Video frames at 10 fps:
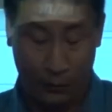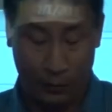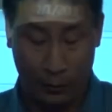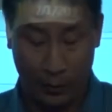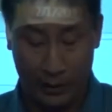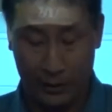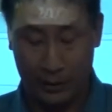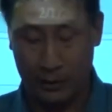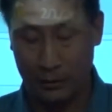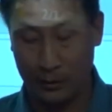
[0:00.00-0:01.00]
Or when I
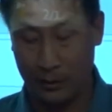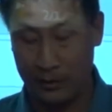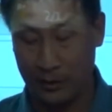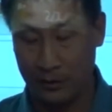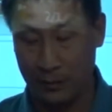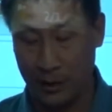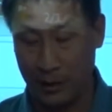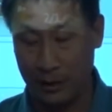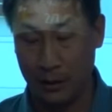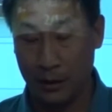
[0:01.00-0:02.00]
say don't know exists,
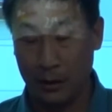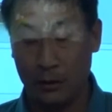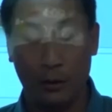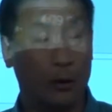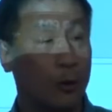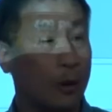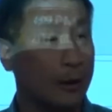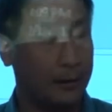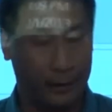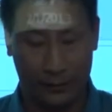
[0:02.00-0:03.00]
meaning you don't know
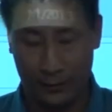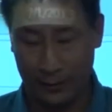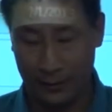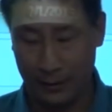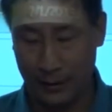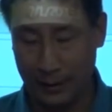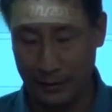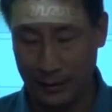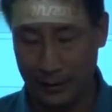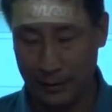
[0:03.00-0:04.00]
where it is, right?
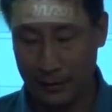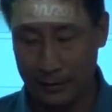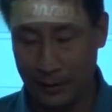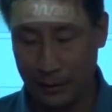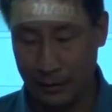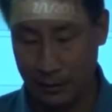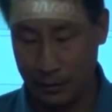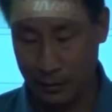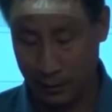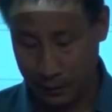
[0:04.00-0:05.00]
There's nothing you
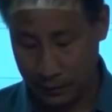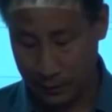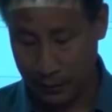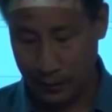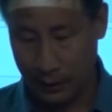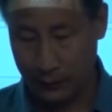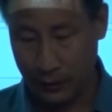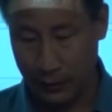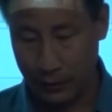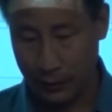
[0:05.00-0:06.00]
can do if
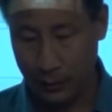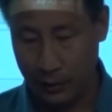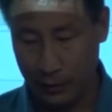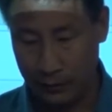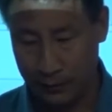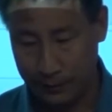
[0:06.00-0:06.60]
you don't know where it is.